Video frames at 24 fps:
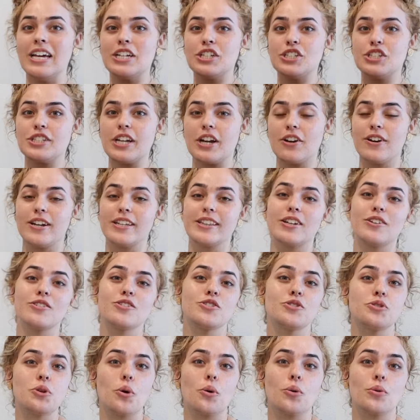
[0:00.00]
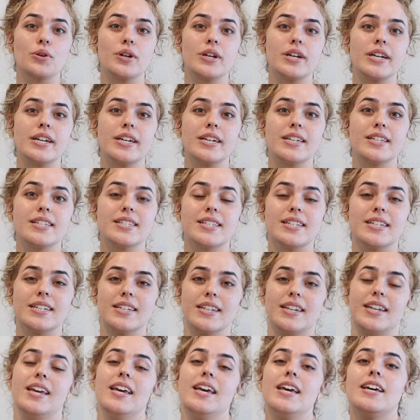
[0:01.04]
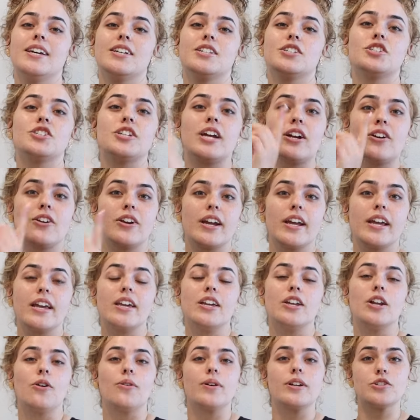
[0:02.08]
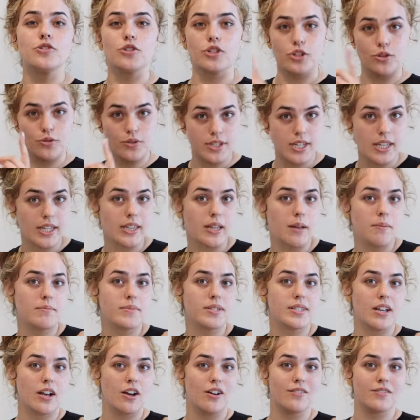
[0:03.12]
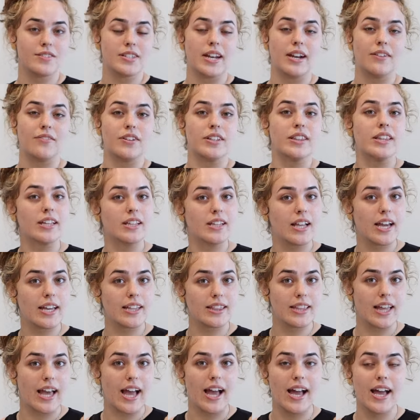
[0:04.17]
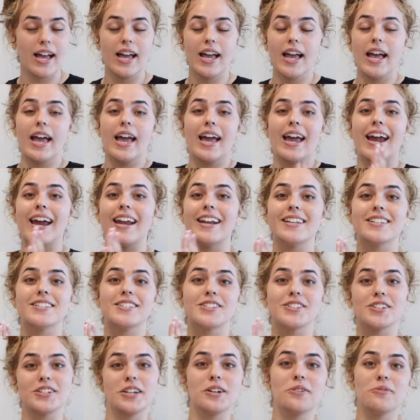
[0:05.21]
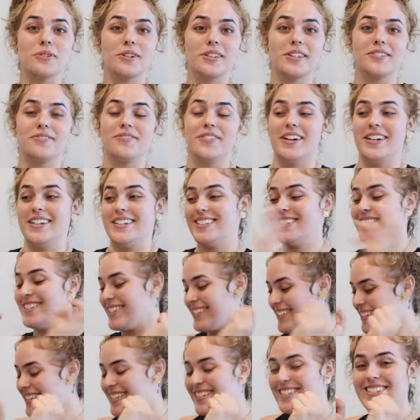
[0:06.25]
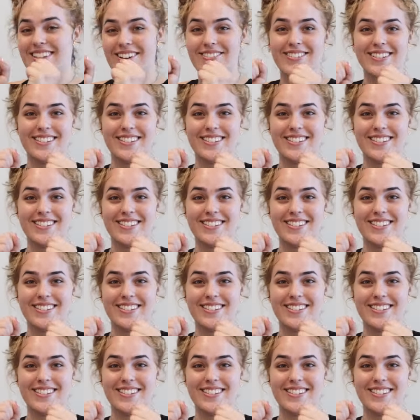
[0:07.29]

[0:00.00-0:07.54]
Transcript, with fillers: sharing their stories and sharing, you know, introducing themselves and everything like that. And it's looking really fun. It's looking so